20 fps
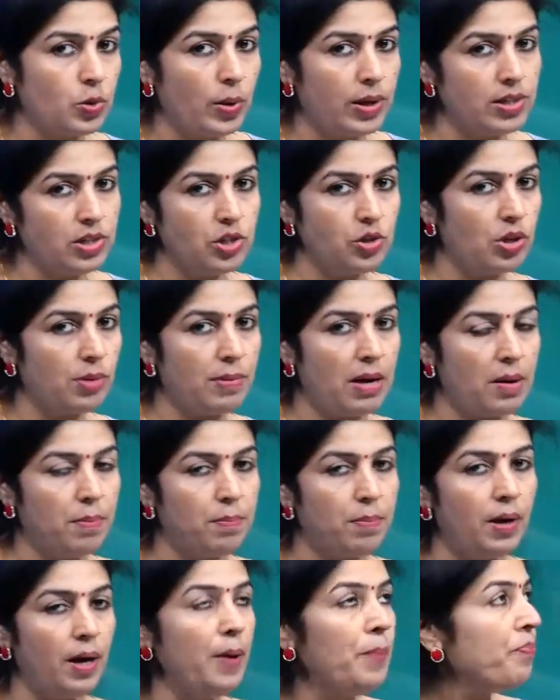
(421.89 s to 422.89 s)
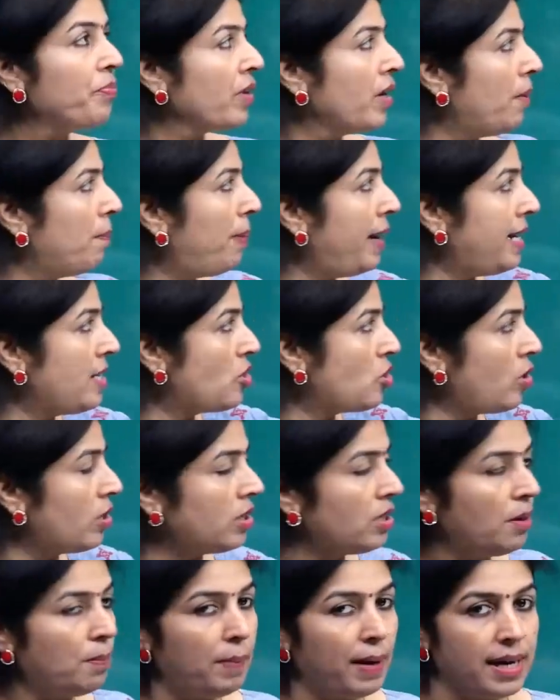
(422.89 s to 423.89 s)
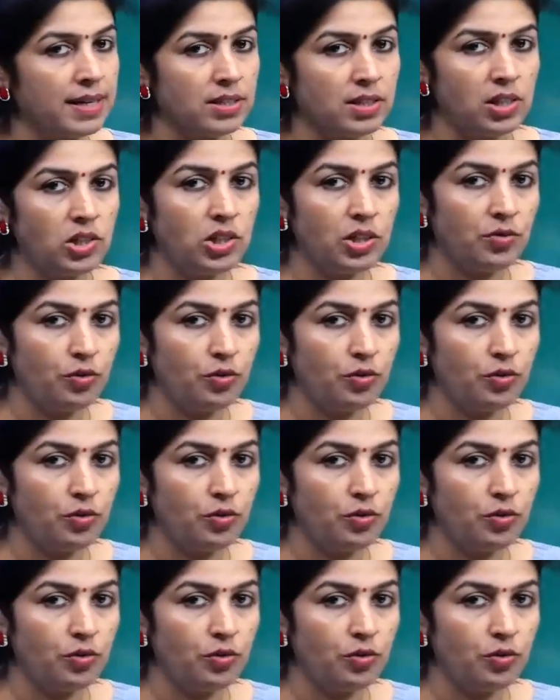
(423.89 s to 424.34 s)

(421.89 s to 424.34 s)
question, you remember, based on the passage,